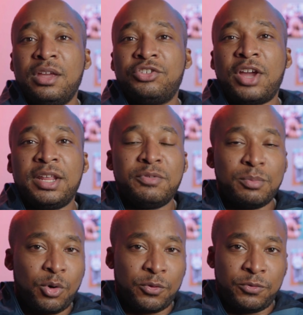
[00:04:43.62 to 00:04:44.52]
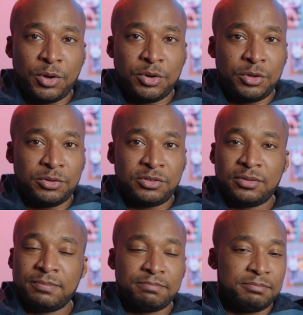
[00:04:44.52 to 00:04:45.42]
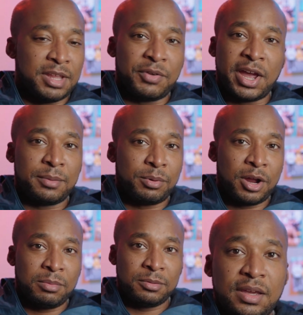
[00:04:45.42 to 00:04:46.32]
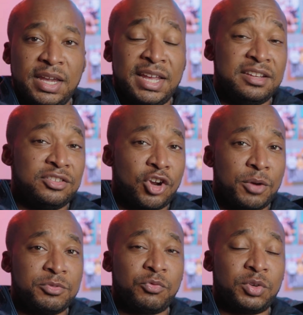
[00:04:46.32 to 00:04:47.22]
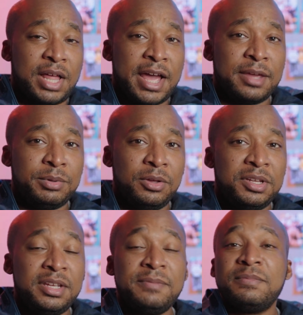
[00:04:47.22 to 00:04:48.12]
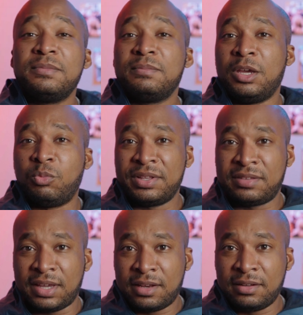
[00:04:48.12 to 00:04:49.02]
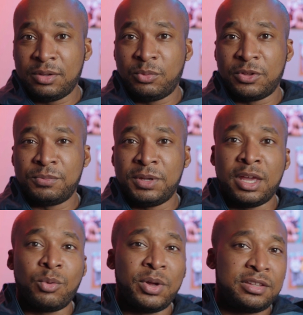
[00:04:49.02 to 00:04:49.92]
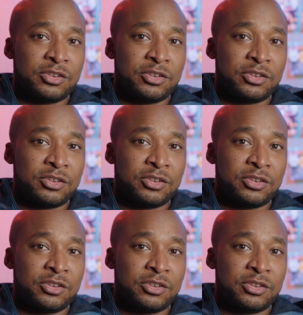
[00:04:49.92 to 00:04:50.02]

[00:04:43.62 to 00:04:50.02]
shot even more photos, never had a problem. And in terms of reliability, it went to Italy with me. It went to